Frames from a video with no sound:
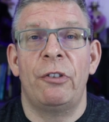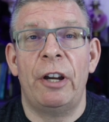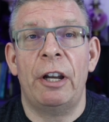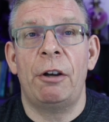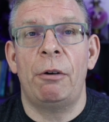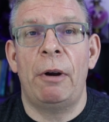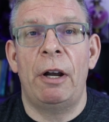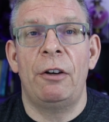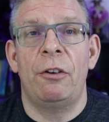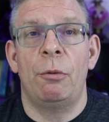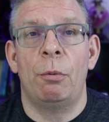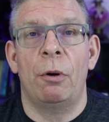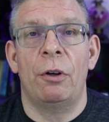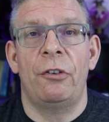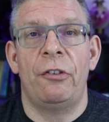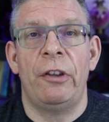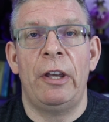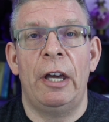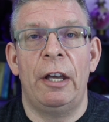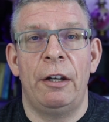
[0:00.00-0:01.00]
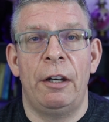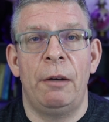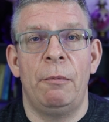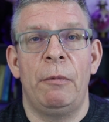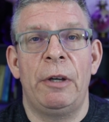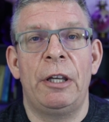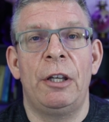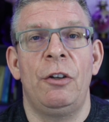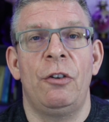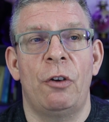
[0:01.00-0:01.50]
stick around towards the end
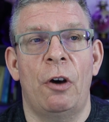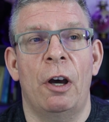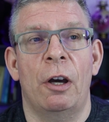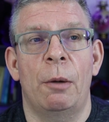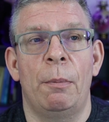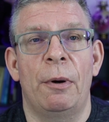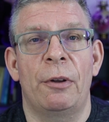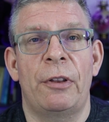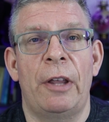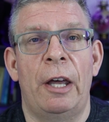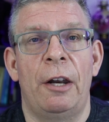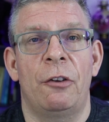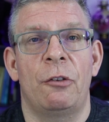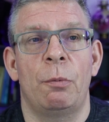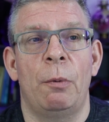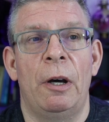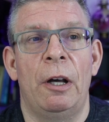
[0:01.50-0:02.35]
and we can talk about that as